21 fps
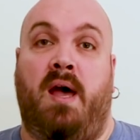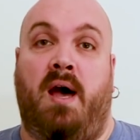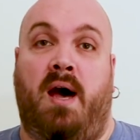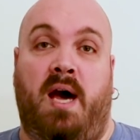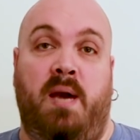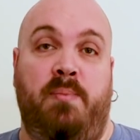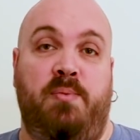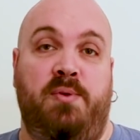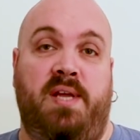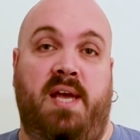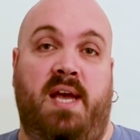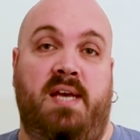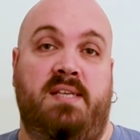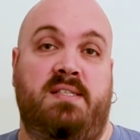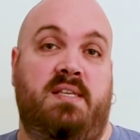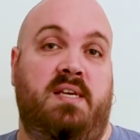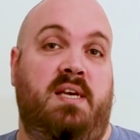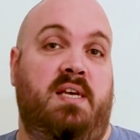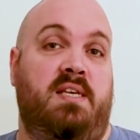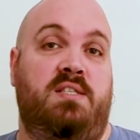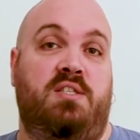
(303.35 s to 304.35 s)

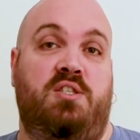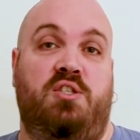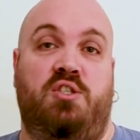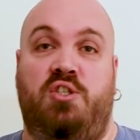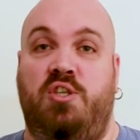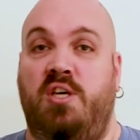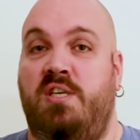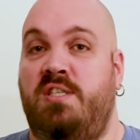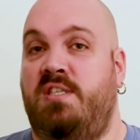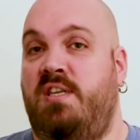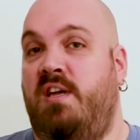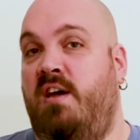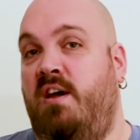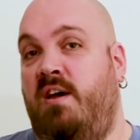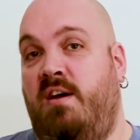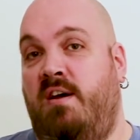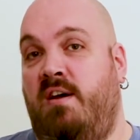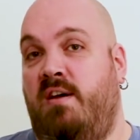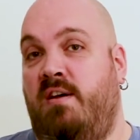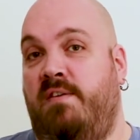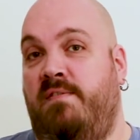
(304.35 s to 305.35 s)
hypertext is just
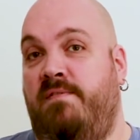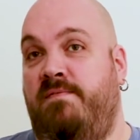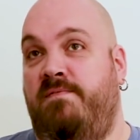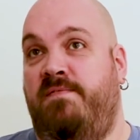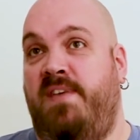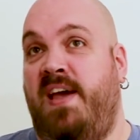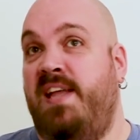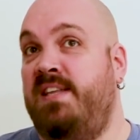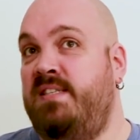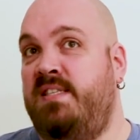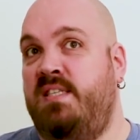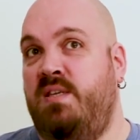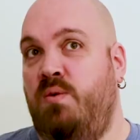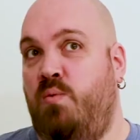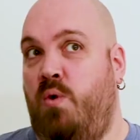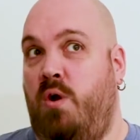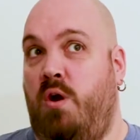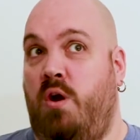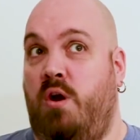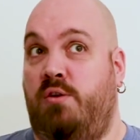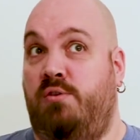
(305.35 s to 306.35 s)
a fancy
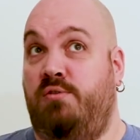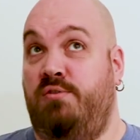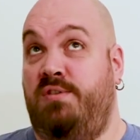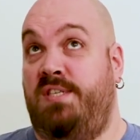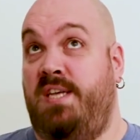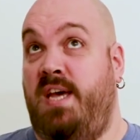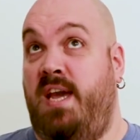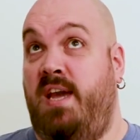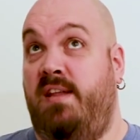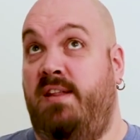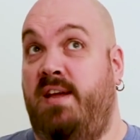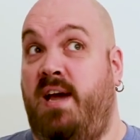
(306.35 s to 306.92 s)
word to say